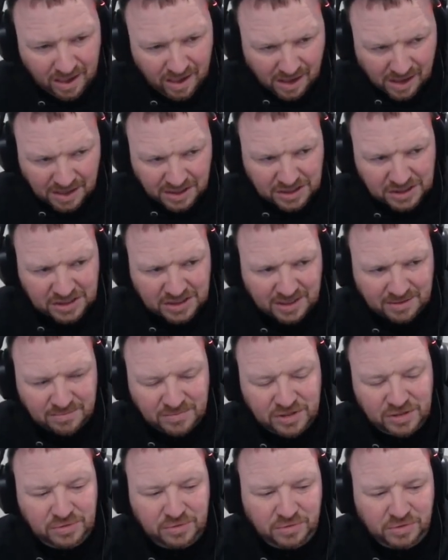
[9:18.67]
some
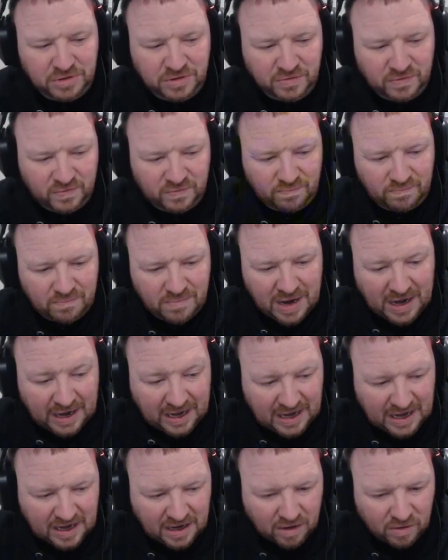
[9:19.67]
sort of
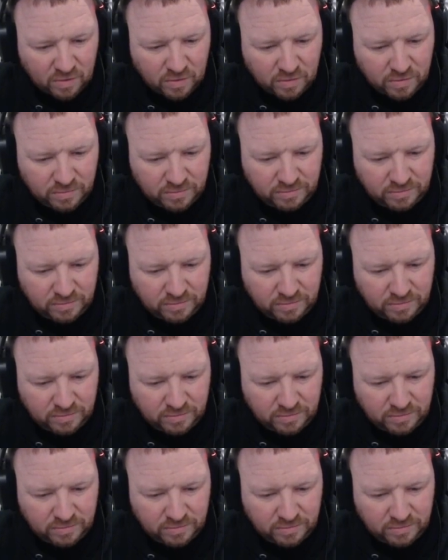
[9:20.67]
heal.